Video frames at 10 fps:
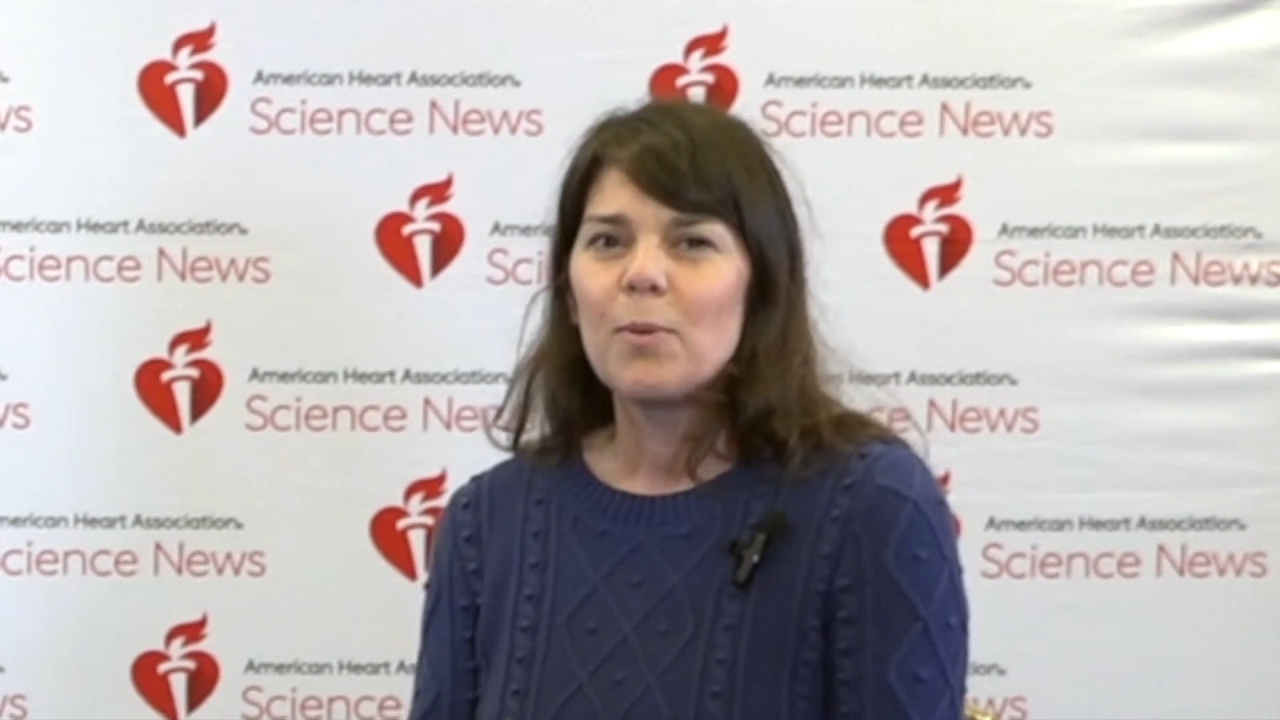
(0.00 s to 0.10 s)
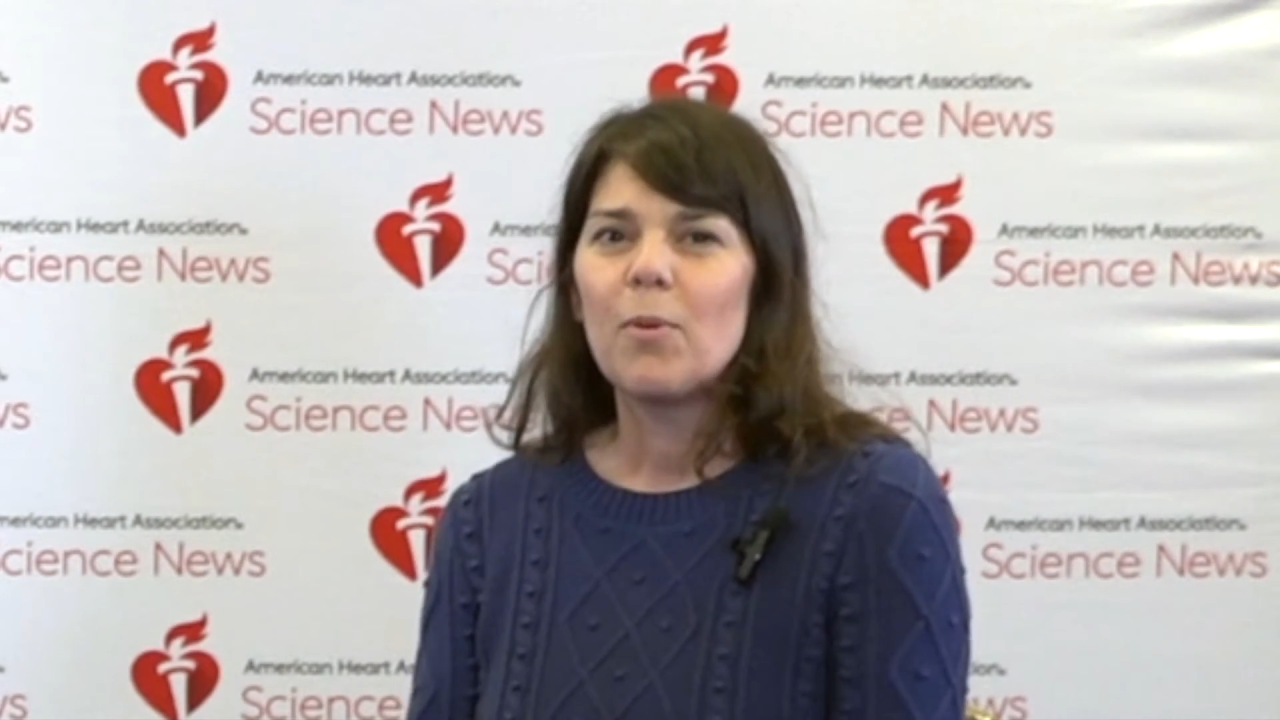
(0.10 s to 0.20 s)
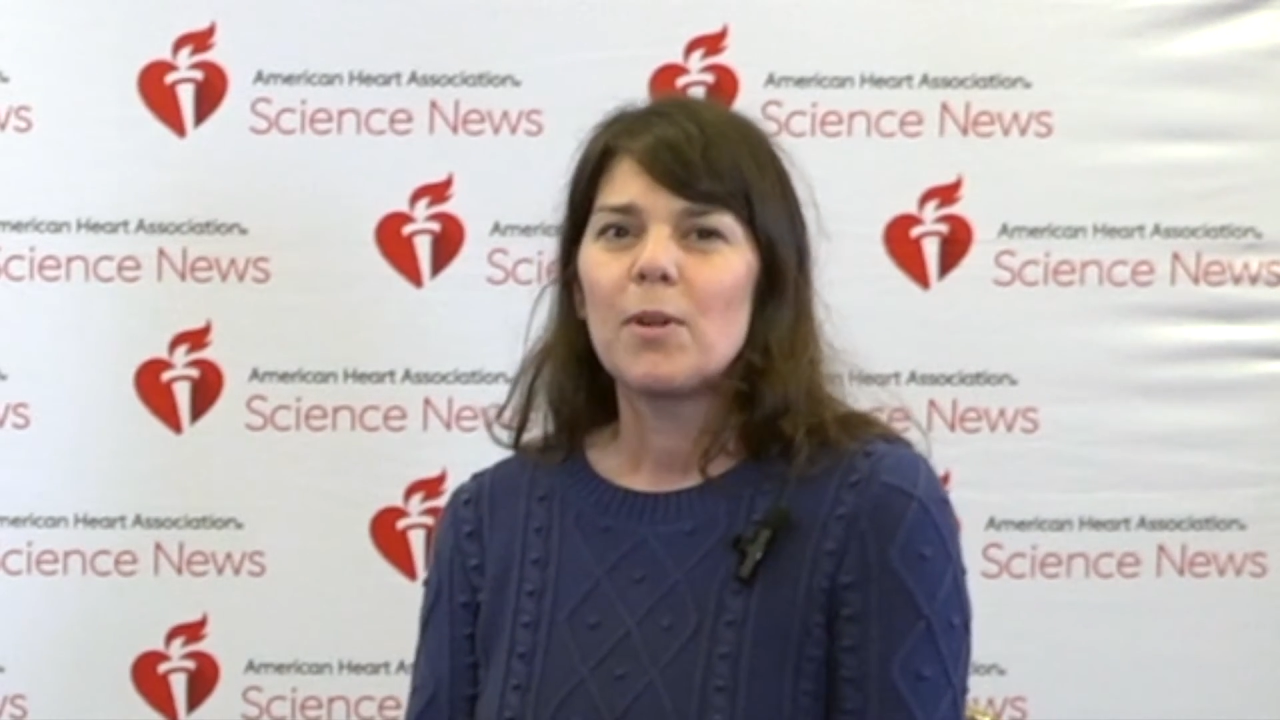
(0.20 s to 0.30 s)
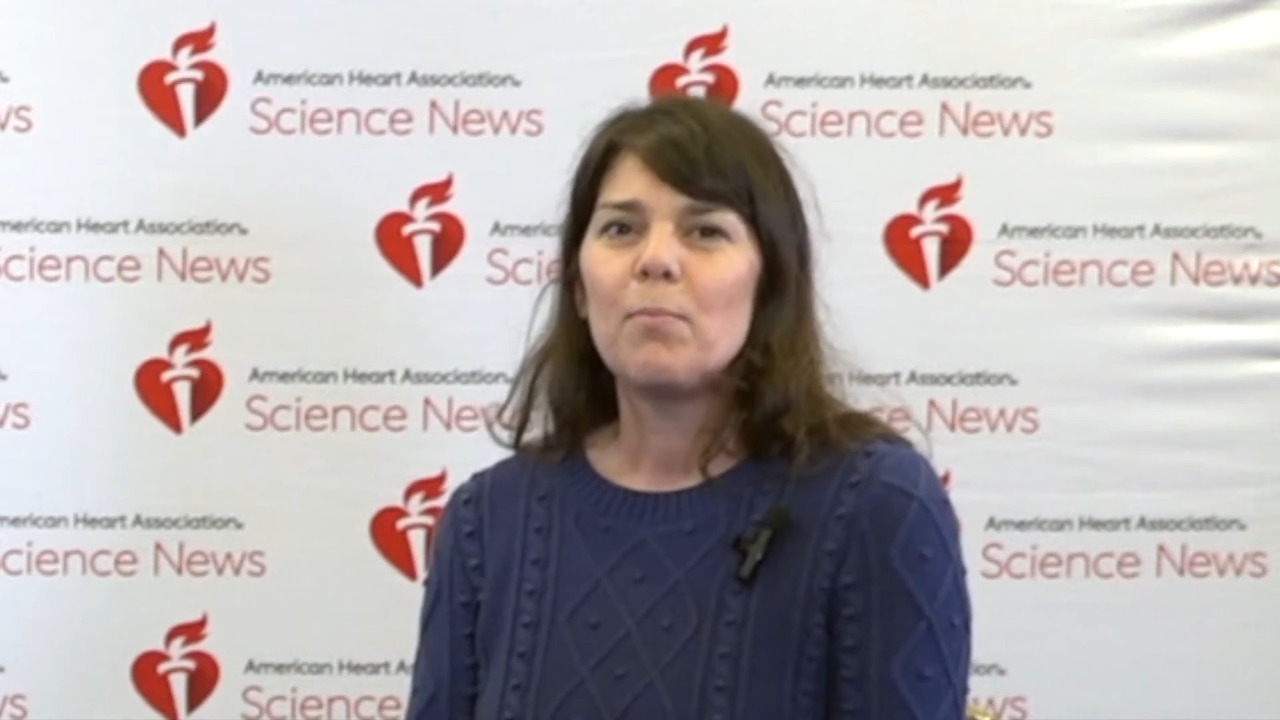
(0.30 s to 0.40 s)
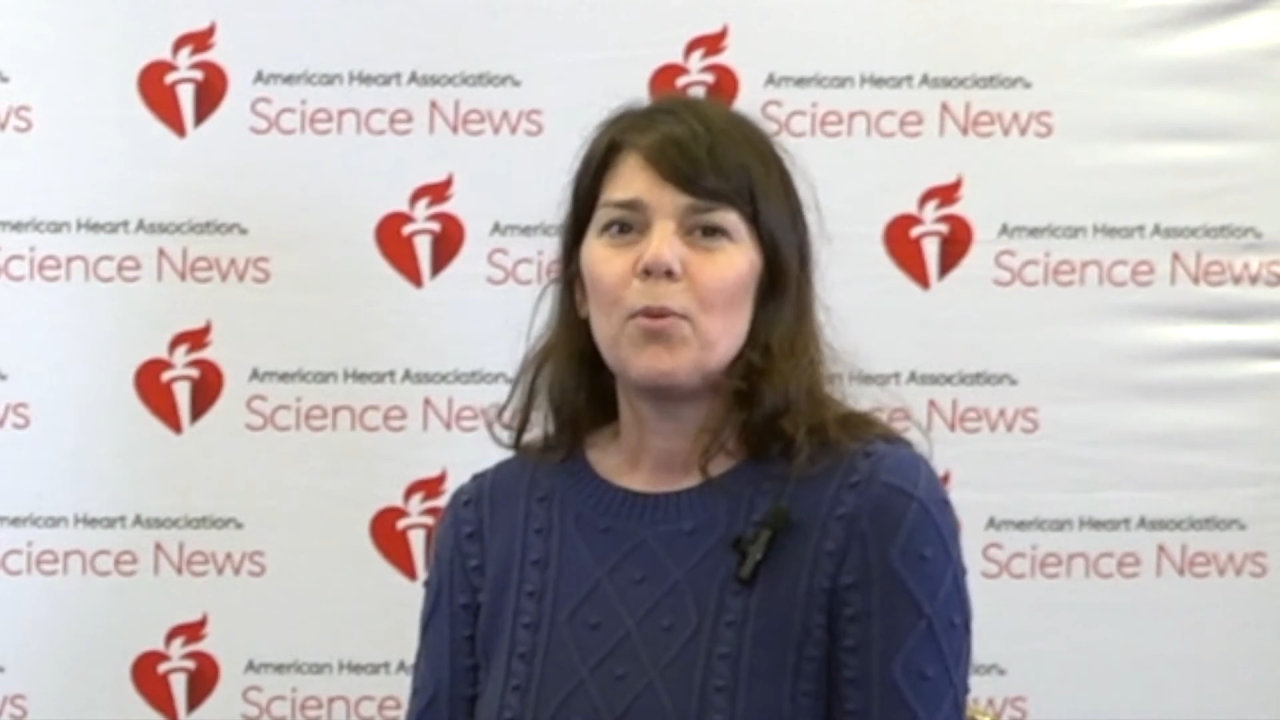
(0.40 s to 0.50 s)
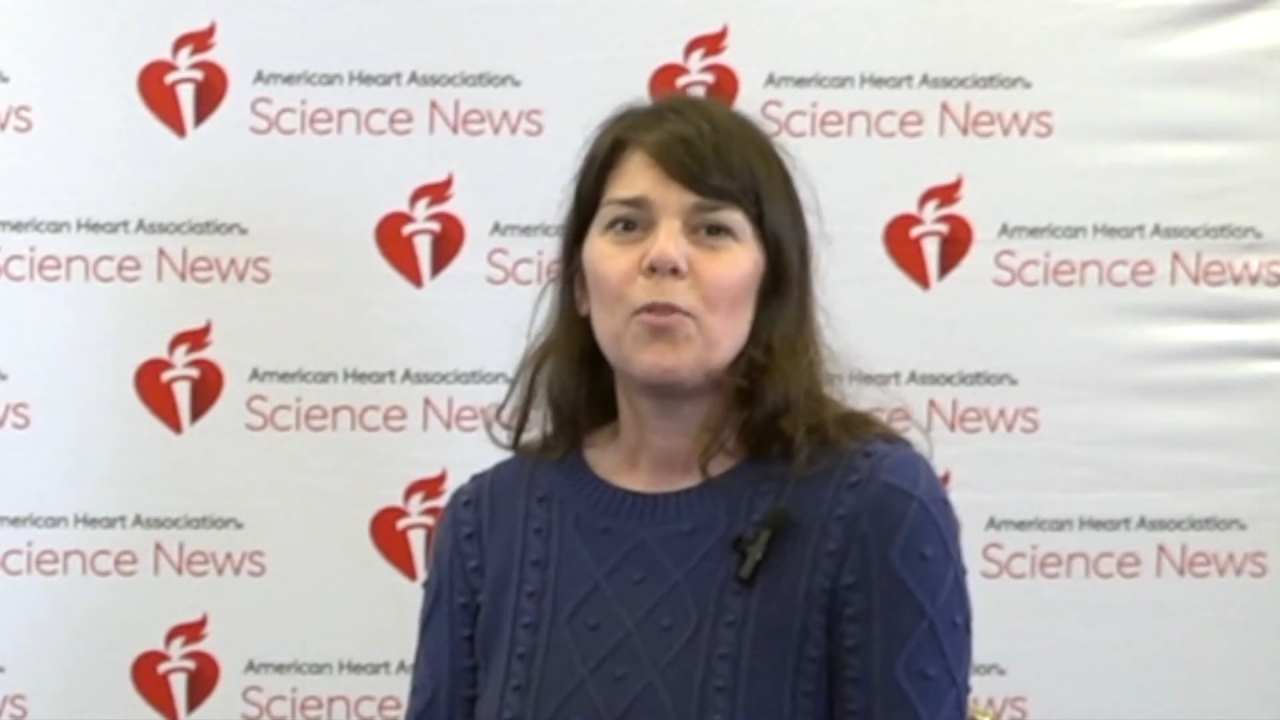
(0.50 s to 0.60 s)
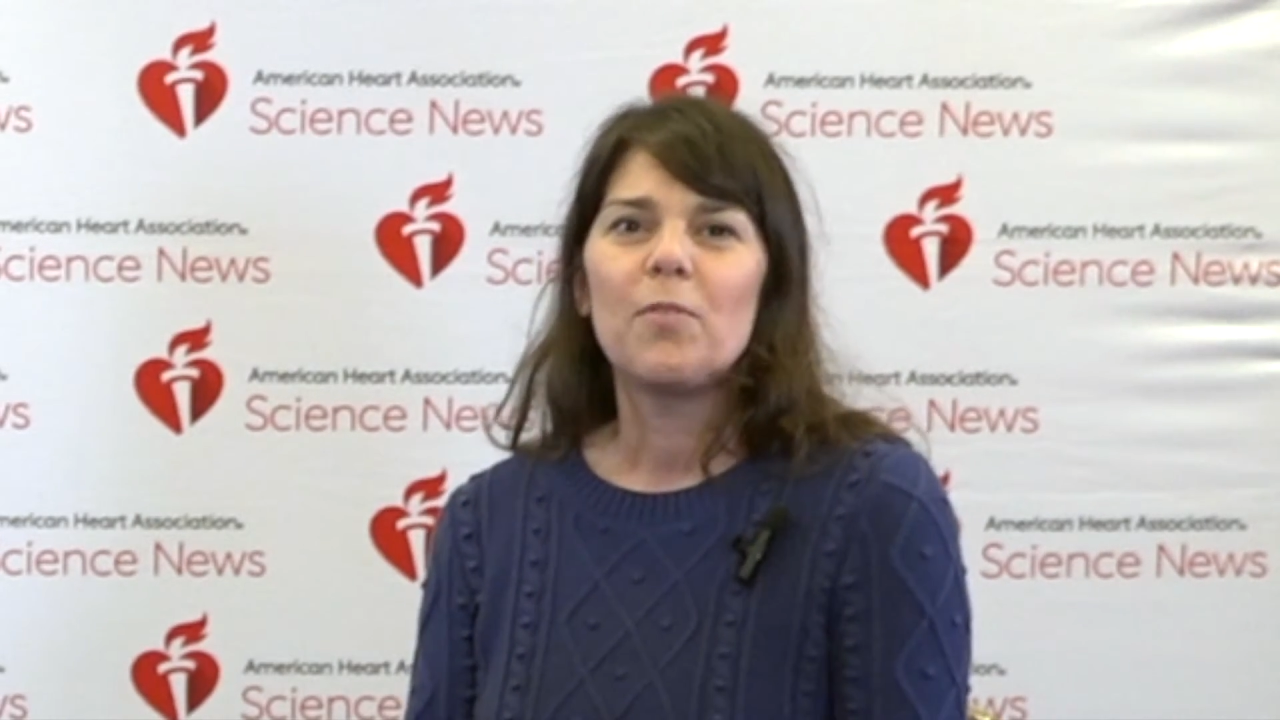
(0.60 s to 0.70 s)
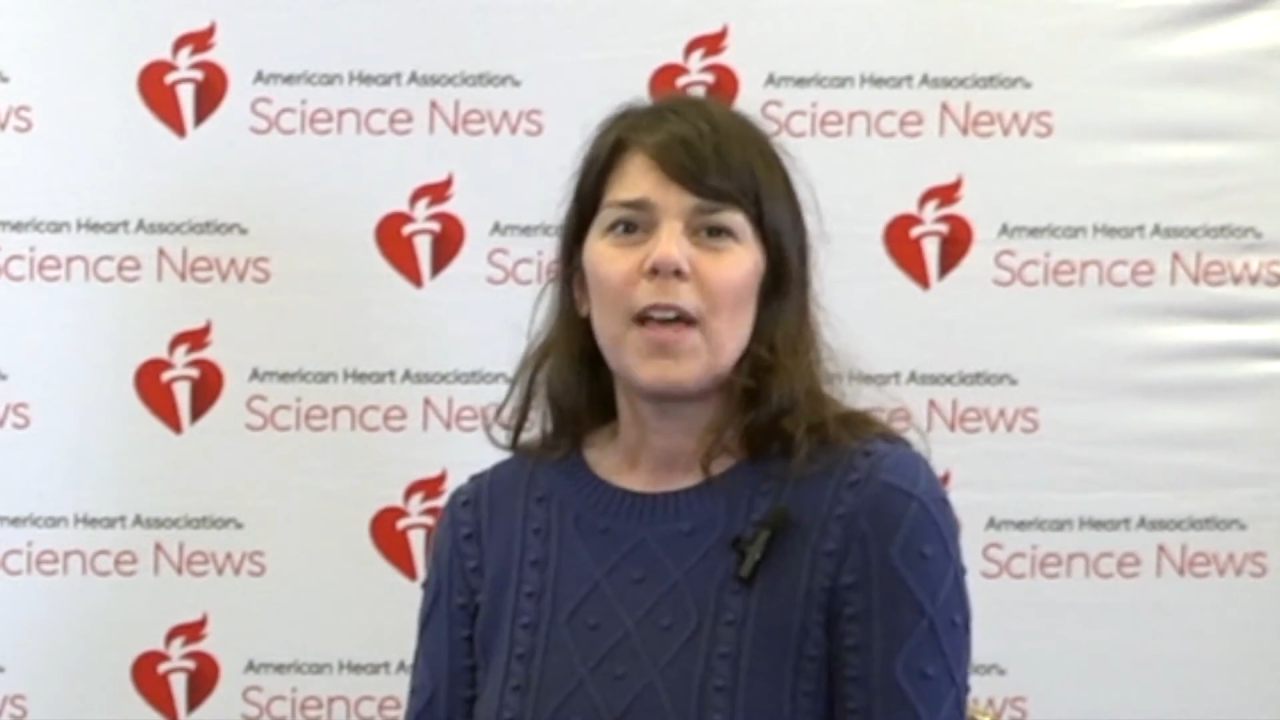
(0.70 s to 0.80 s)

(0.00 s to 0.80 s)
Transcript: we want to move